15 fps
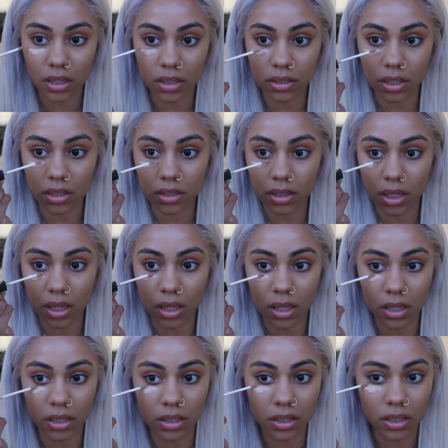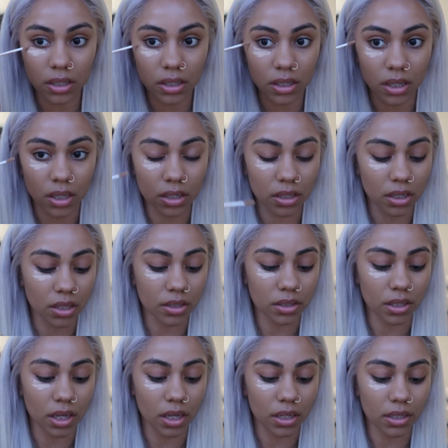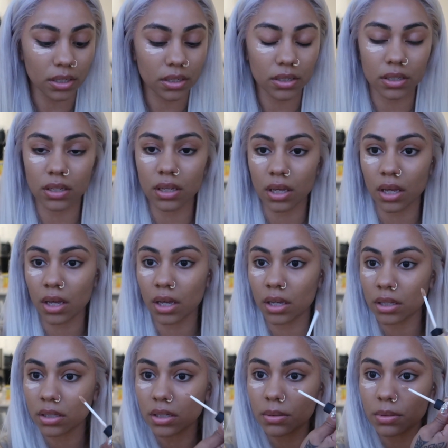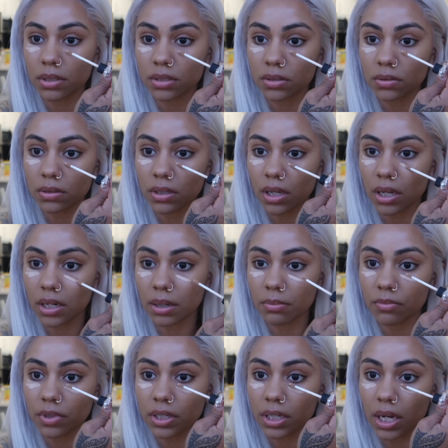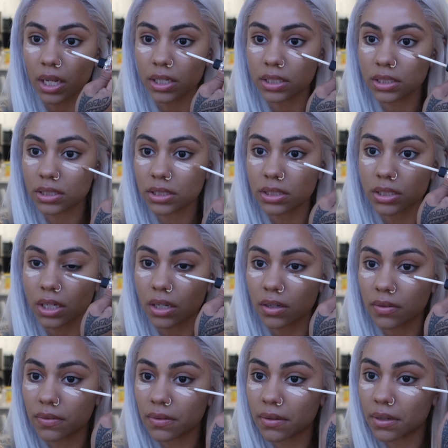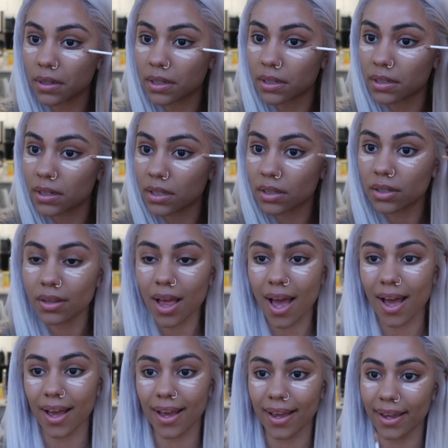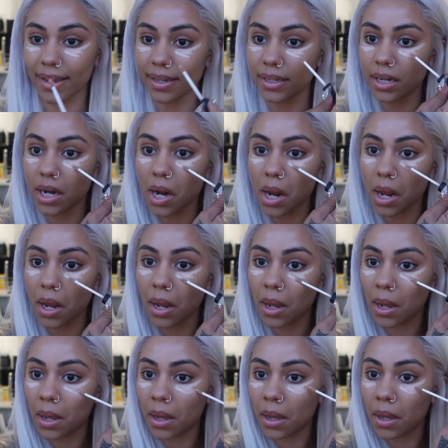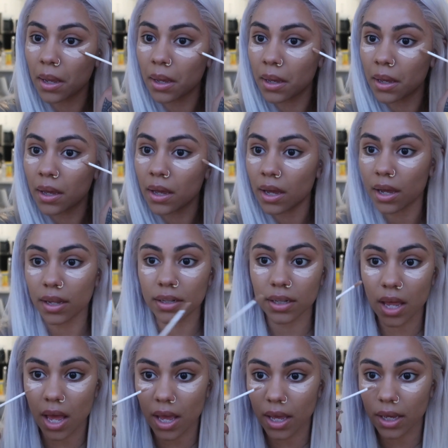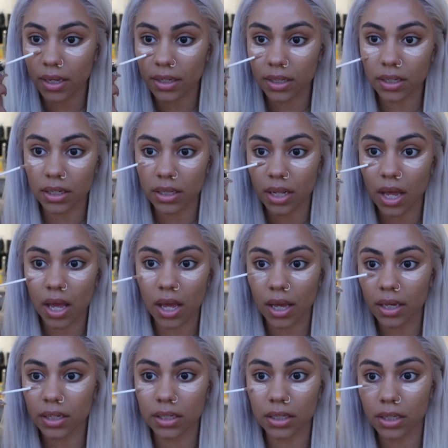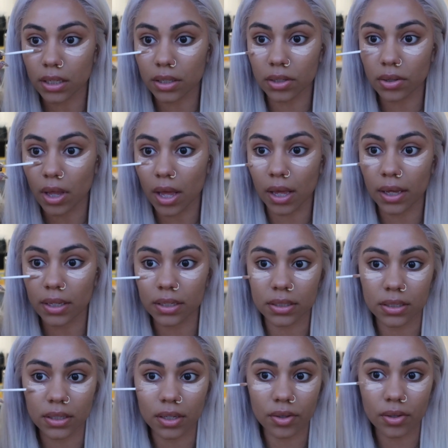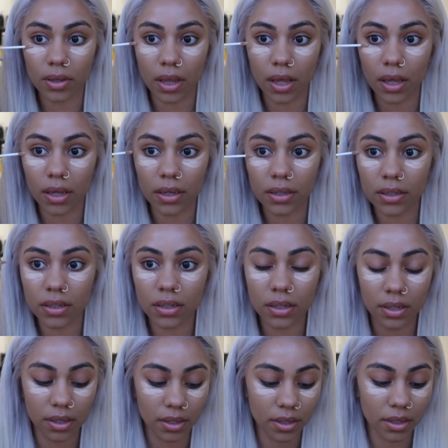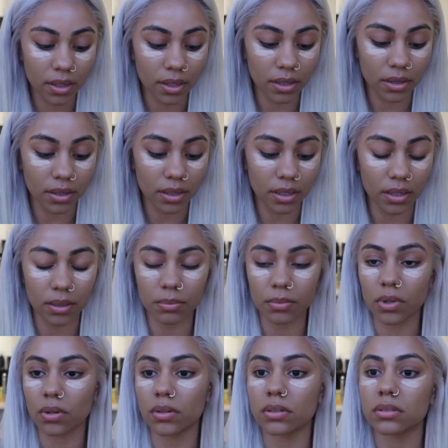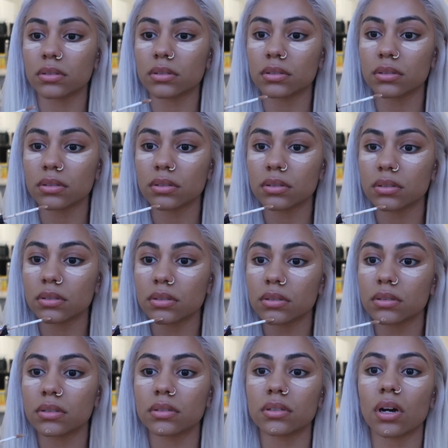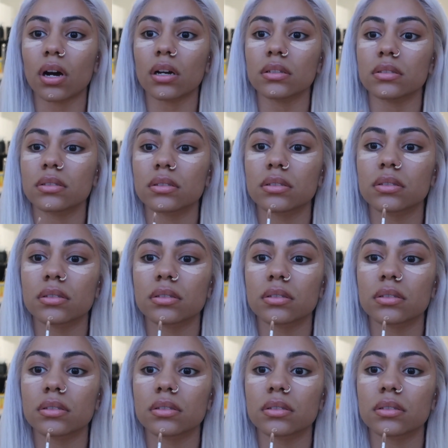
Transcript: another line, and another line. And I'm gonna do a line. I'm running out of this stuff. And another line. A line and a line and another line and another line. And then I'm going to do a dot